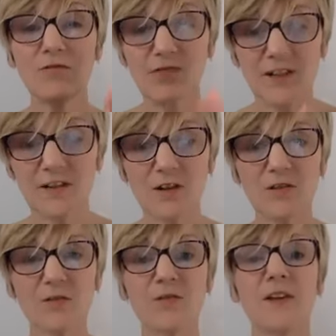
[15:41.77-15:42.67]
rid
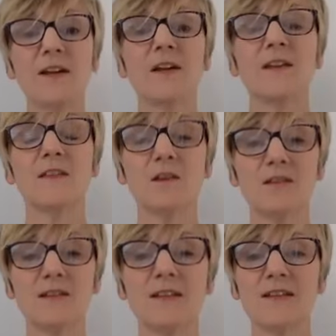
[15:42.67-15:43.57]
of
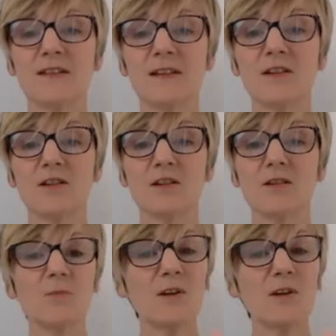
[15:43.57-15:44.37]
those sensations.